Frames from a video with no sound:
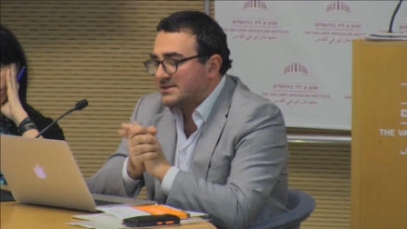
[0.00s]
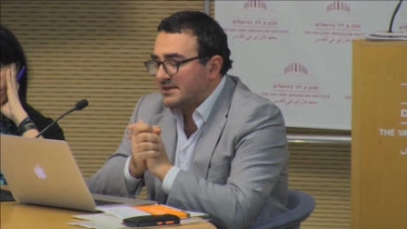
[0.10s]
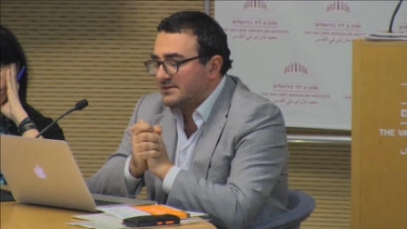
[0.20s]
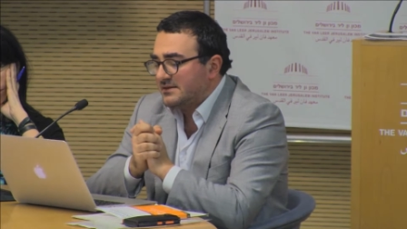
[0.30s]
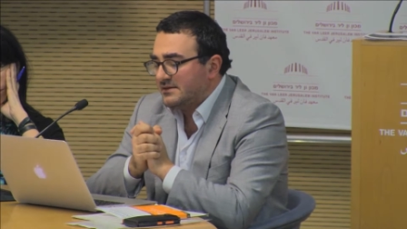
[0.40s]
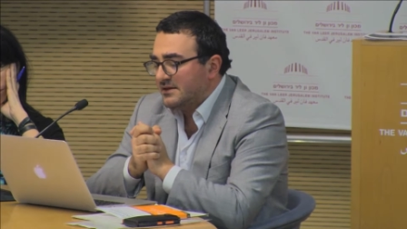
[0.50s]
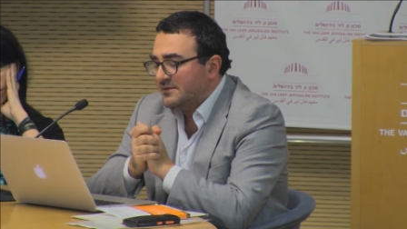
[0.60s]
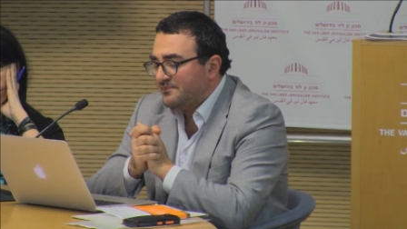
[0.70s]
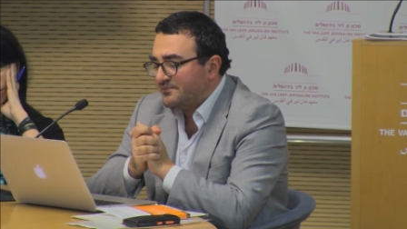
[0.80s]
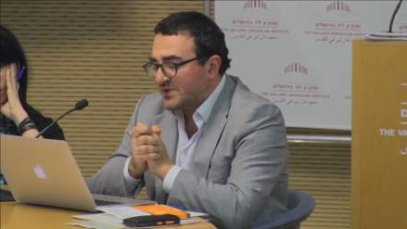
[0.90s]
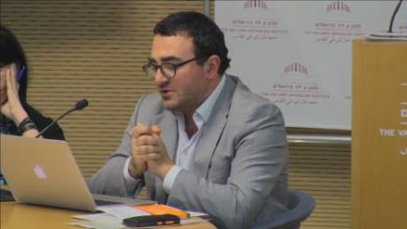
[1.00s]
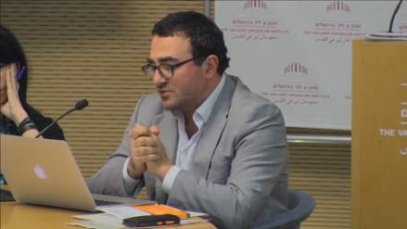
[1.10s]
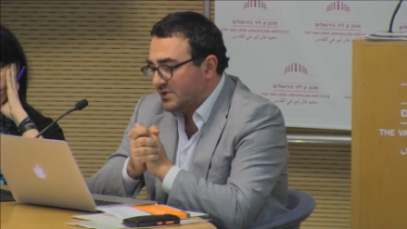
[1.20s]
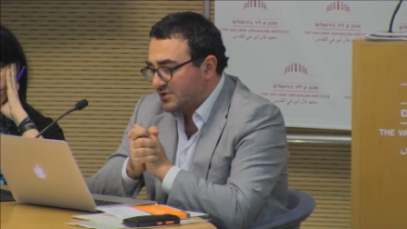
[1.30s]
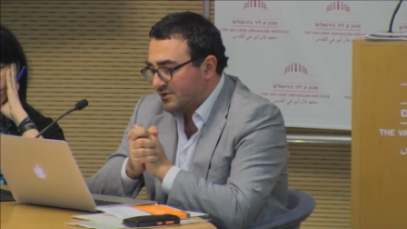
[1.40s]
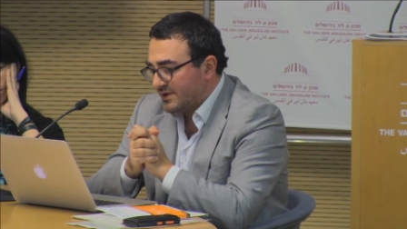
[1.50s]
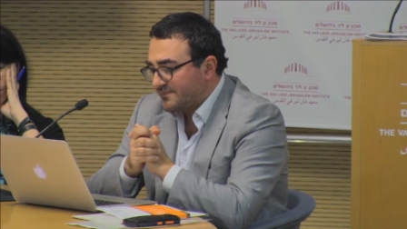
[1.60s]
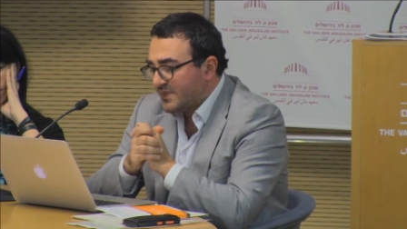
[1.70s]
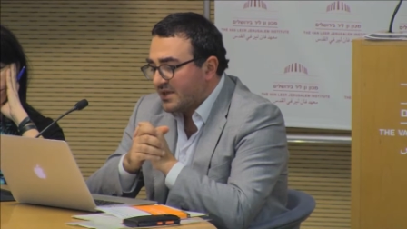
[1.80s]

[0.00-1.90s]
is exactly the judiciary.